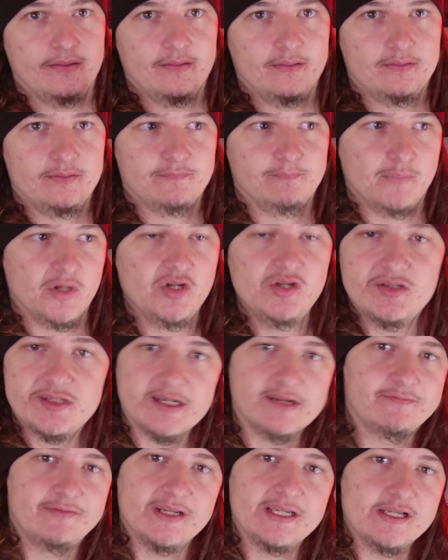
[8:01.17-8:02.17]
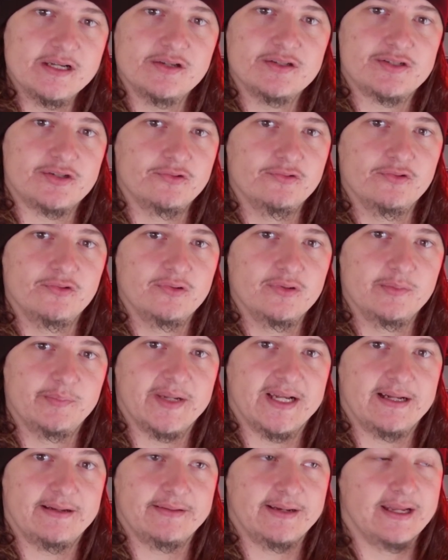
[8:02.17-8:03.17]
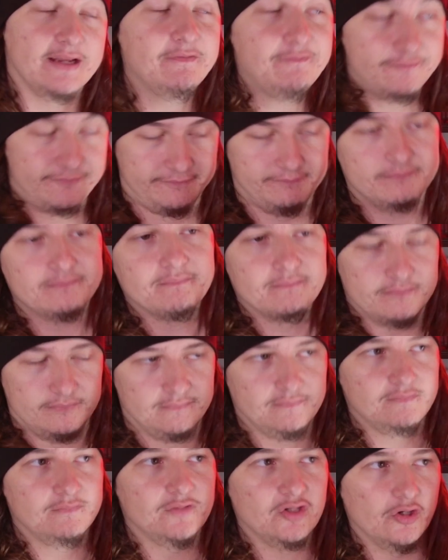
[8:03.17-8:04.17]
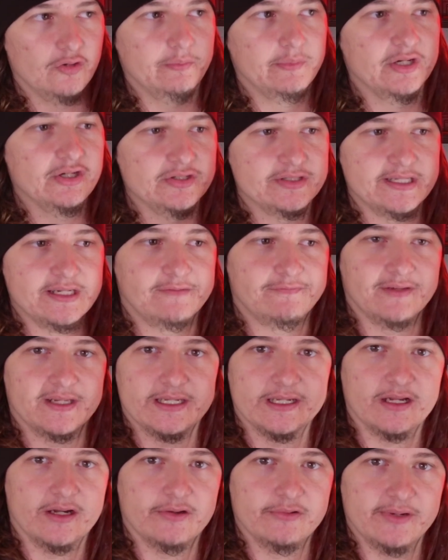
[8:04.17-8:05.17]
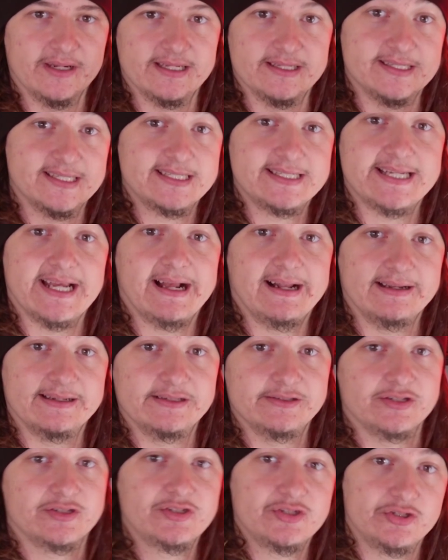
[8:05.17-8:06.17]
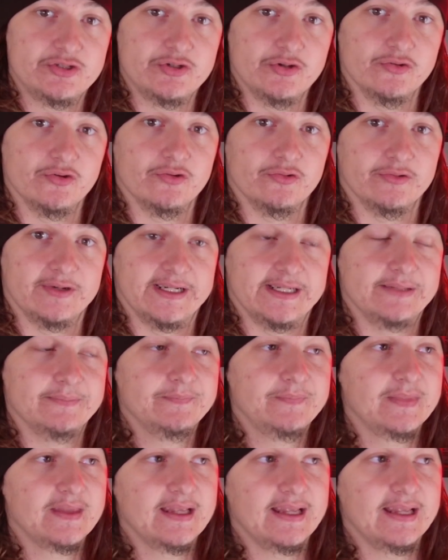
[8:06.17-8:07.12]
music videos are all about, if your music video is telling a story,